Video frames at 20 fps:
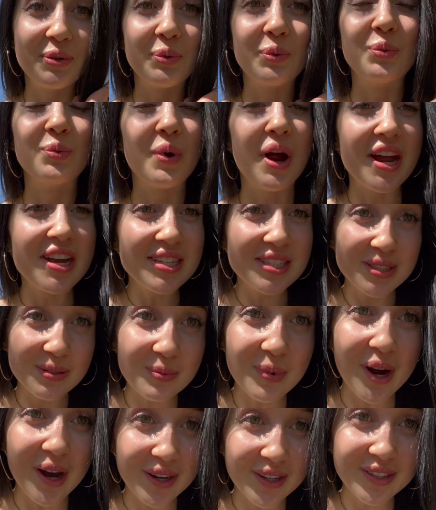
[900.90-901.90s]
rice
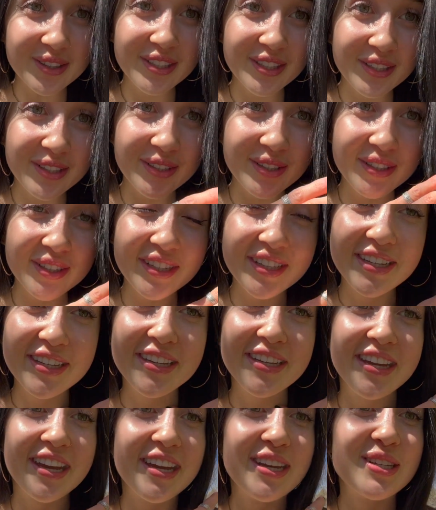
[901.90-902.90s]
water, dude,
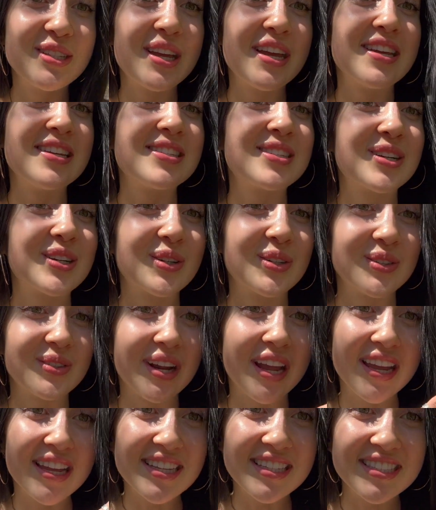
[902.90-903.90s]
it is
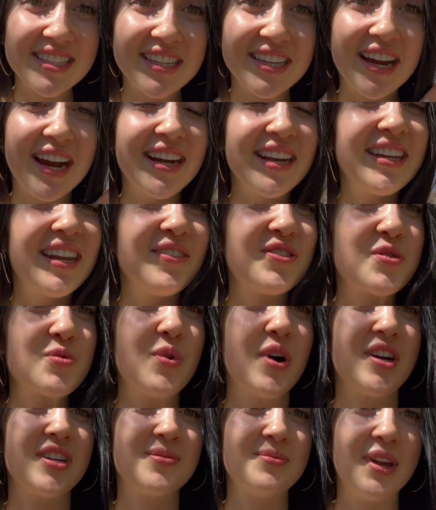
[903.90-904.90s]
crazy. I didn't have to
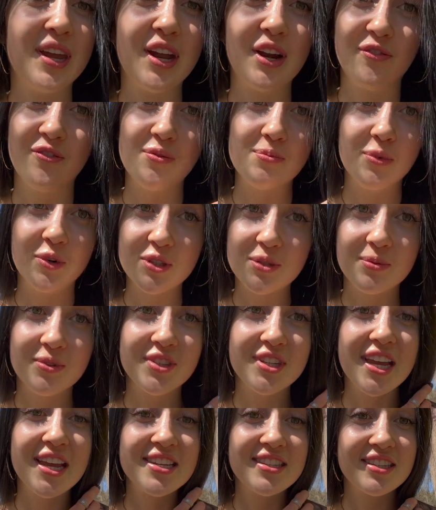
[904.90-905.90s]
wash my hair for multiple
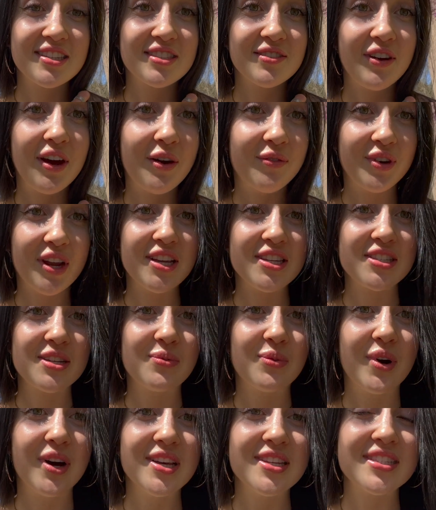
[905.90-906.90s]
days because of how nice it
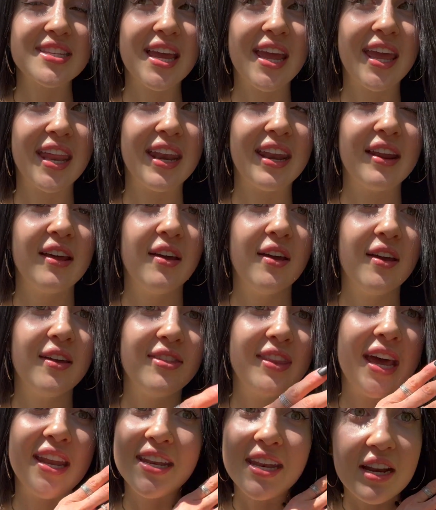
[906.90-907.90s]
was, and
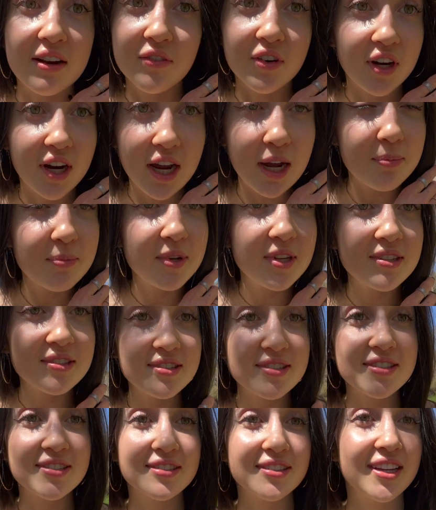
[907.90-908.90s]
that never
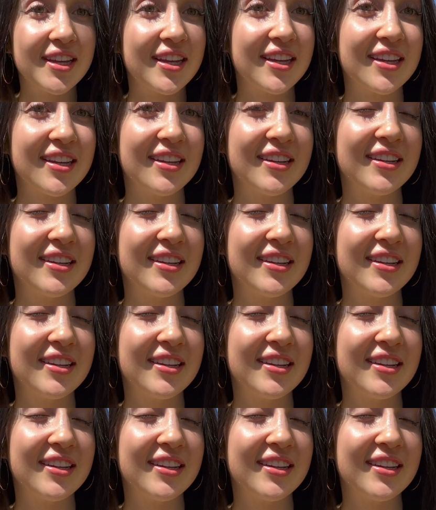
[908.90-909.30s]
happens. Like,